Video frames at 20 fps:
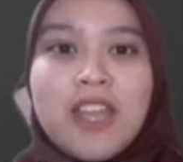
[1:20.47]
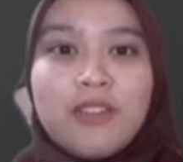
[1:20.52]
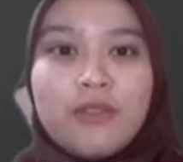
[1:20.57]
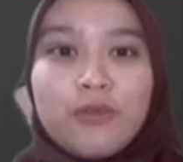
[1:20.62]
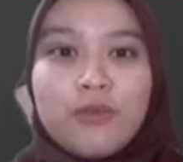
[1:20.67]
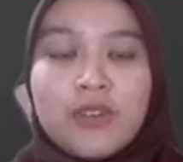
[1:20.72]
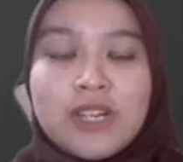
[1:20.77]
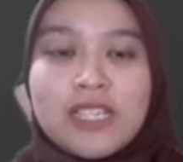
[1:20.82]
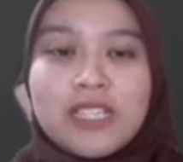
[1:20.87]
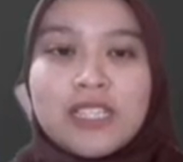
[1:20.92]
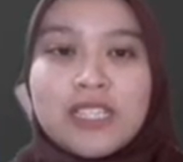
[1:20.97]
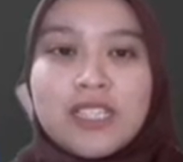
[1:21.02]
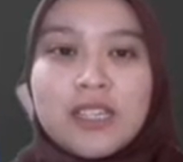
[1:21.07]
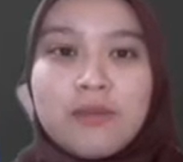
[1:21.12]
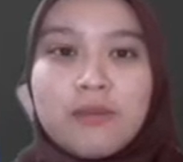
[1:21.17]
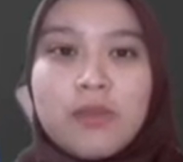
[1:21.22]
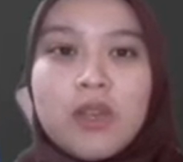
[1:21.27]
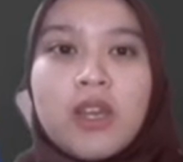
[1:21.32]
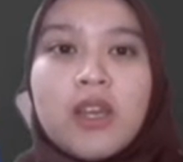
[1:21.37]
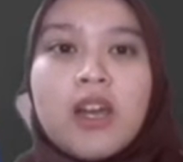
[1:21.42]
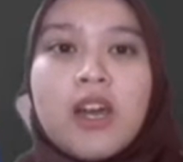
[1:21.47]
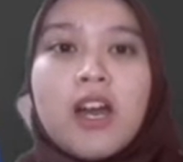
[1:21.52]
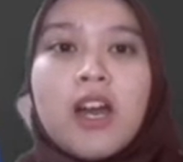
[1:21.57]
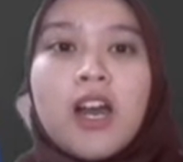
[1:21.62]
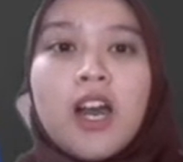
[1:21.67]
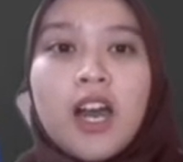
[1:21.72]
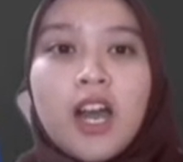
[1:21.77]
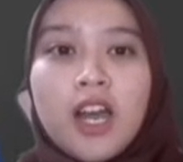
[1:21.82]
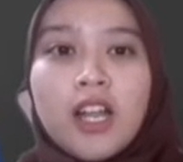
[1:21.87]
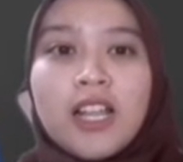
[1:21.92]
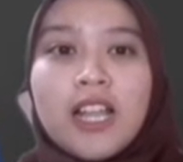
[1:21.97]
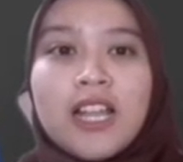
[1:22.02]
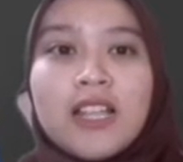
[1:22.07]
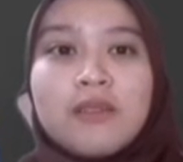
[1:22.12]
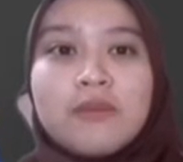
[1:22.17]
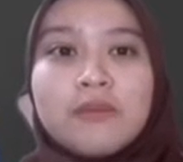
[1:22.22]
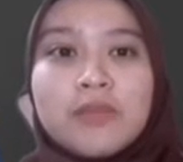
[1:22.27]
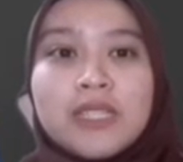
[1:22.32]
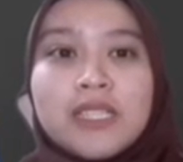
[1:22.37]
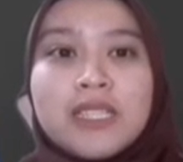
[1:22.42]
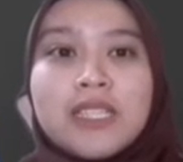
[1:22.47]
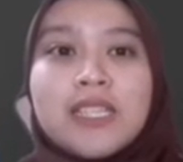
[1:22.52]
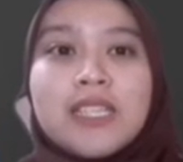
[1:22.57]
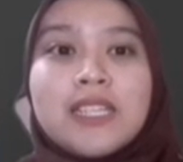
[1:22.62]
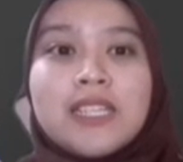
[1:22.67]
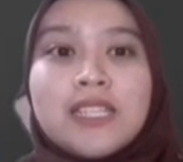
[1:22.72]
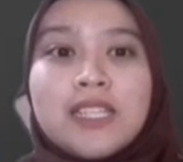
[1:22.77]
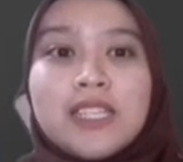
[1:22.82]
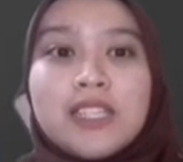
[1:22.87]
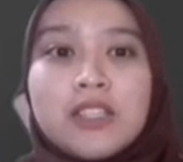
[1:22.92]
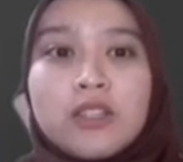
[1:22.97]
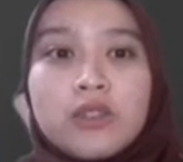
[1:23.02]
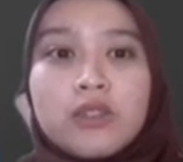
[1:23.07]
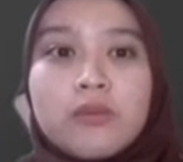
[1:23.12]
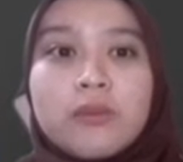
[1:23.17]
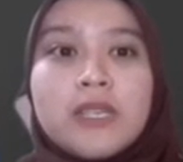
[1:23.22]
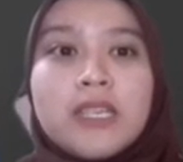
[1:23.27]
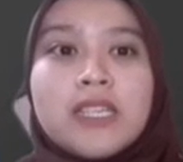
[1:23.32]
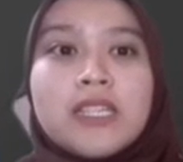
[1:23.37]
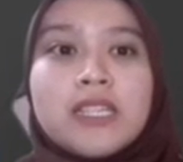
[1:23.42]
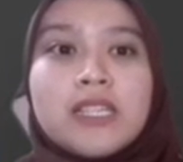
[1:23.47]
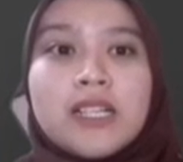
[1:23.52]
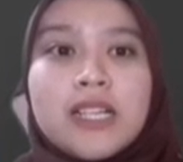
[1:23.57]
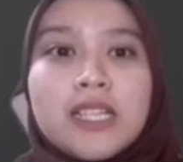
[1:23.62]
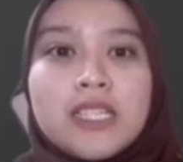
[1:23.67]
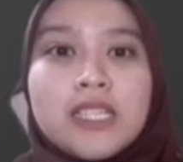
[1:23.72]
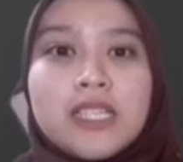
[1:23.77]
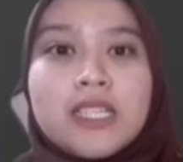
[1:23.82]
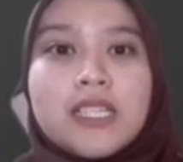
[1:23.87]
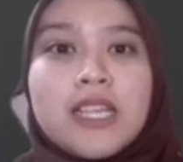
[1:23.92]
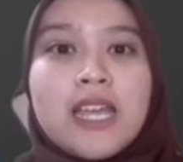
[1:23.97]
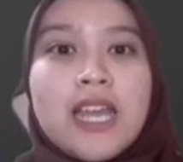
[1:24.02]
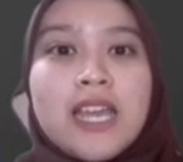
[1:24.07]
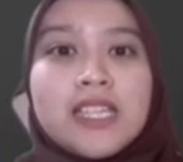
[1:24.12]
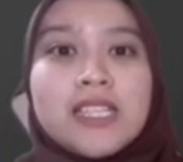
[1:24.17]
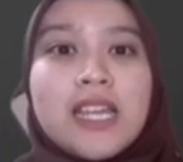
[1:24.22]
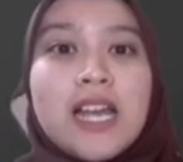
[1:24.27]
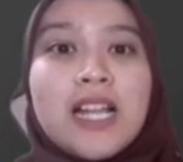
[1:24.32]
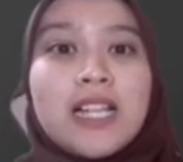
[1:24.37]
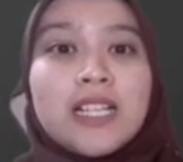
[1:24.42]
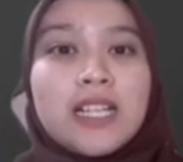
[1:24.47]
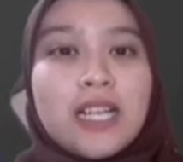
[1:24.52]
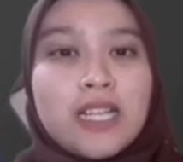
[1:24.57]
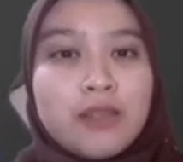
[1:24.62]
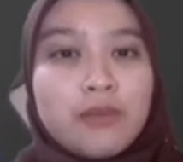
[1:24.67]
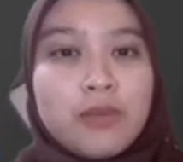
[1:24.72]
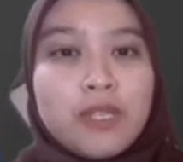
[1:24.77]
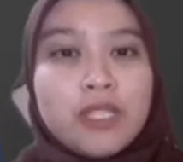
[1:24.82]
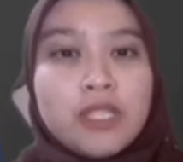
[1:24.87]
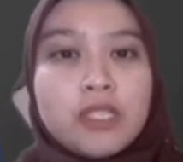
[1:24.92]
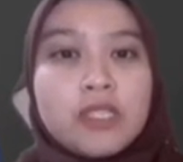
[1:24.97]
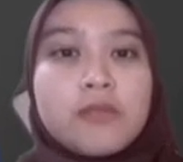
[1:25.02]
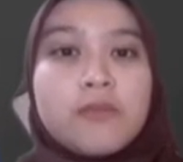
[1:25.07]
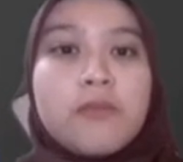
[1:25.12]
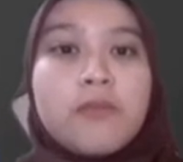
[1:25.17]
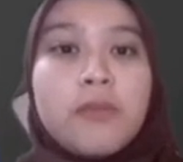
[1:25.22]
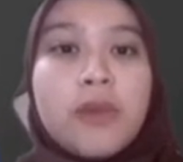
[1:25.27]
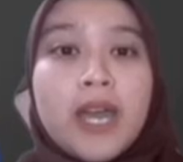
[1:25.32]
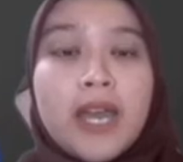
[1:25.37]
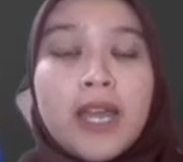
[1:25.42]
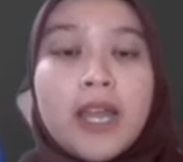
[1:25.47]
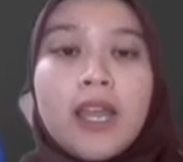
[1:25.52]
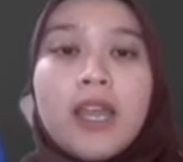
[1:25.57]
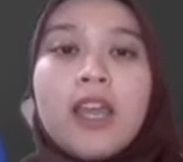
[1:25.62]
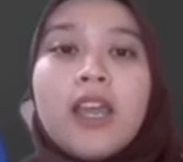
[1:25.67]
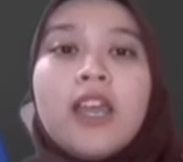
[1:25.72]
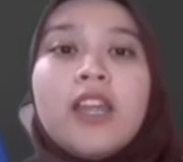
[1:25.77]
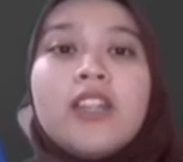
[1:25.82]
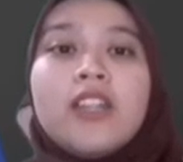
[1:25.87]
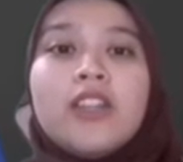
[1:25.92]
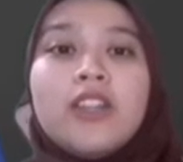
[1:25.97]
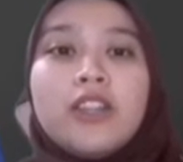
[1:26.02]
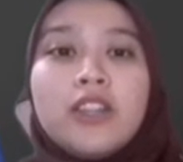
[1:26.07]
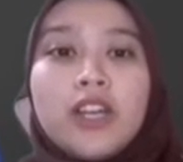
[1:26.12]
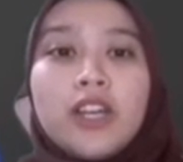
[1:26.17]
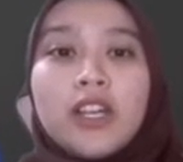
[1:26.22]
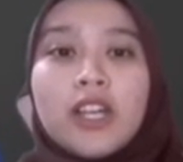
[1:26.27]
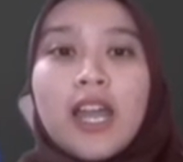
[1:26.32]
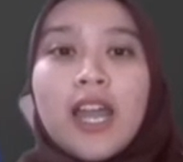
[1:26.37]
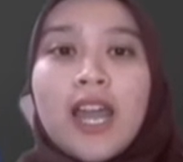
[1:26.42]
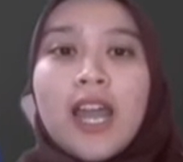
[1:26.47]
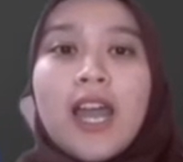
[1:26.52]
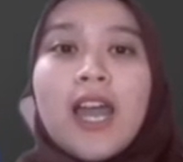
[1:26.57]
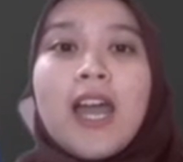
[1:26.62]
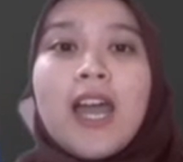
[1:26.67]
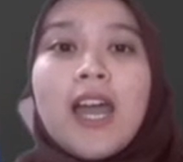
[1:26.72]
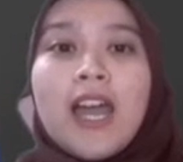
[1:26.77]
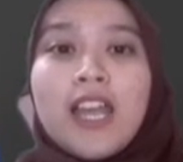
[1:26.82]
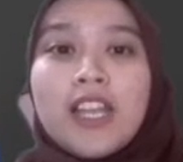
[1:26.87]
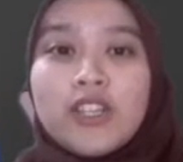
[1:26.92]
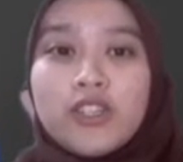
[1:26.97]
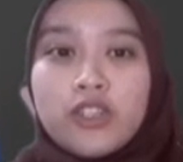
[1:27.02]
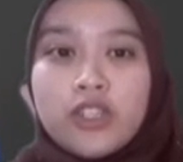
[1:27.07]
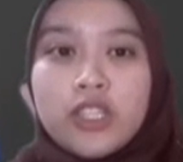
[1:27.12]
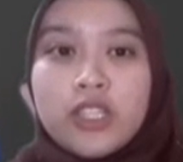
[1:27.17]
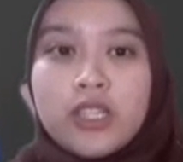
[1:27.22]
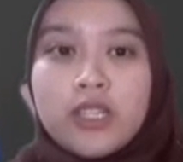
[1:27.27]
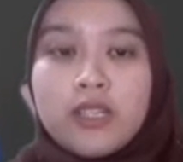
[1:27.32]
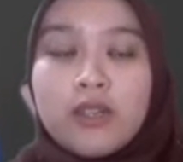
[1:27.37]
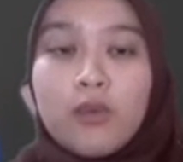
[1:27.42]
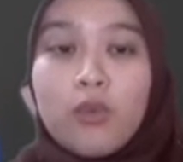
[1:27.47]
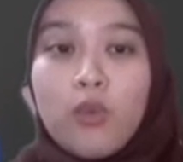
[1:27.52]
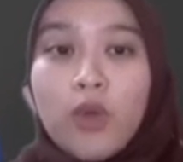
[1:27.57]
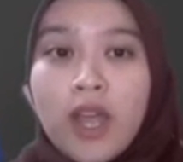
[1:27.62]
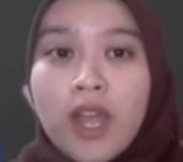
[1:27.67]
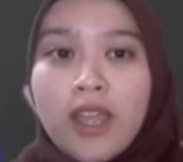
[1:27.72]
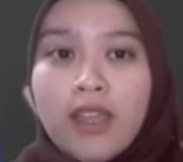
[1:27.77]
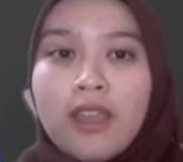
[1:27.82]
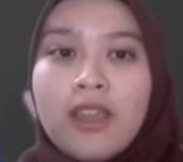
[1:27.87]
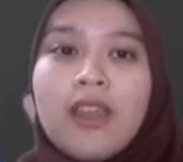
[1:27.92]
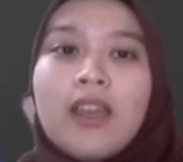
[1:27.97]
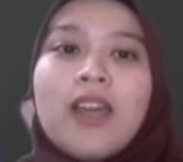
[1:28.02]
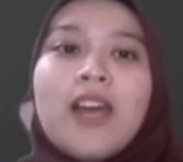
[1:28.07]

and francium. All elements in this group is classed as alkali metals, but not hydrogen. Why?